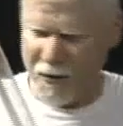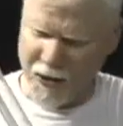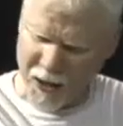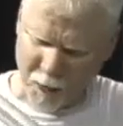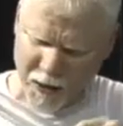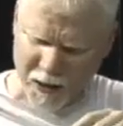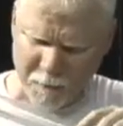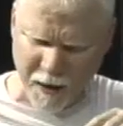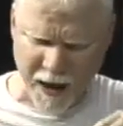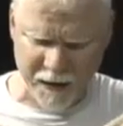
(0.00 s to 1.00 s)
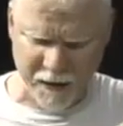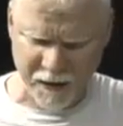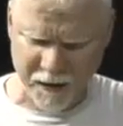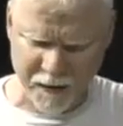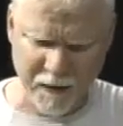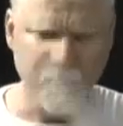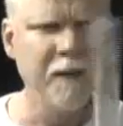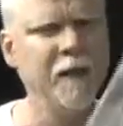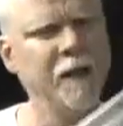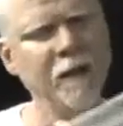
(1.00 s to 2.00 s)
This one is a mess,
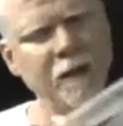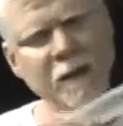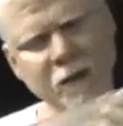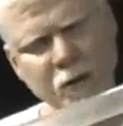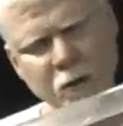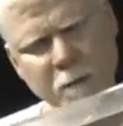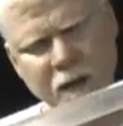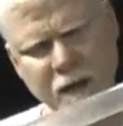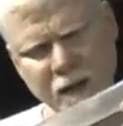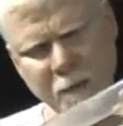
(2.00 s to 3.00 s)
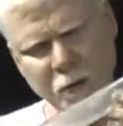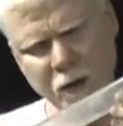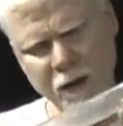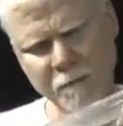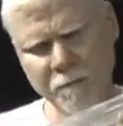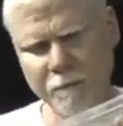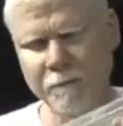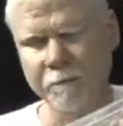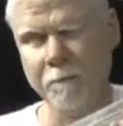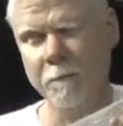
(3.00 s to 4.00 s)
this tube, because I put
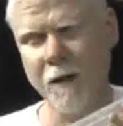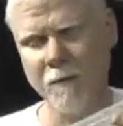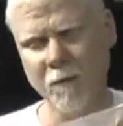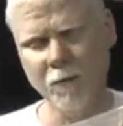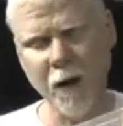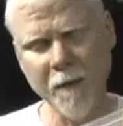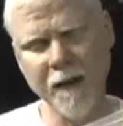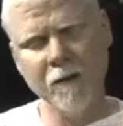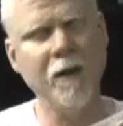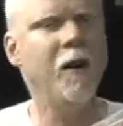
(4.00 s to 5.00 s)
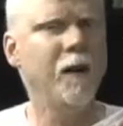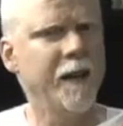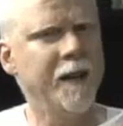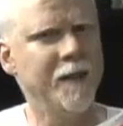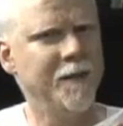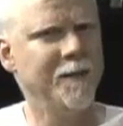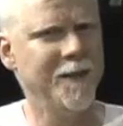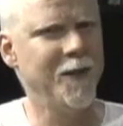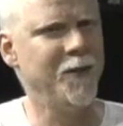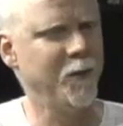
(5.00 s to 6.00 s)
rubbing alcohol in it
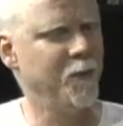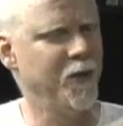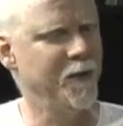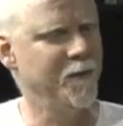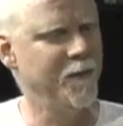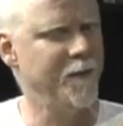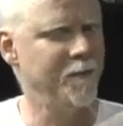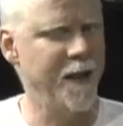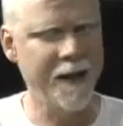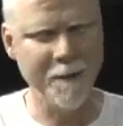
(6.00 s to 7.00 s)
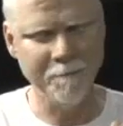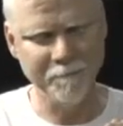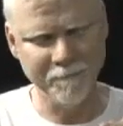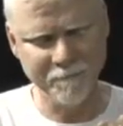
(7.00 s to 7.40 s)
to, to um,